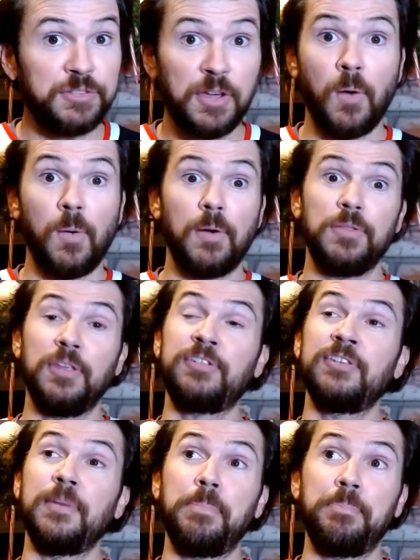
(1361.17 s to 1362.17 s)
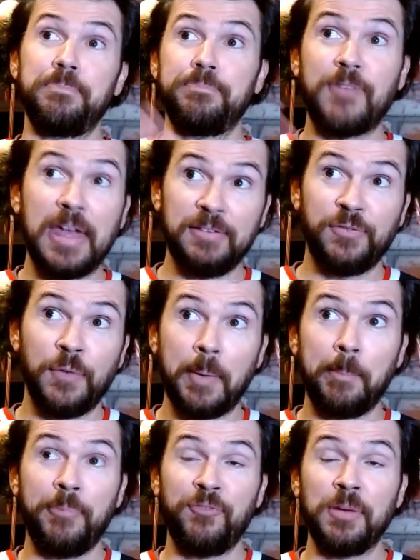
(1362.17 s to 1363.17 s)
So this is a fantasy
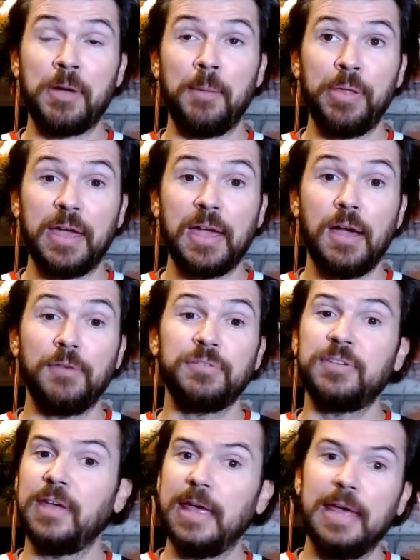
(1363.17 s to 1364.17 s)
football playoffs.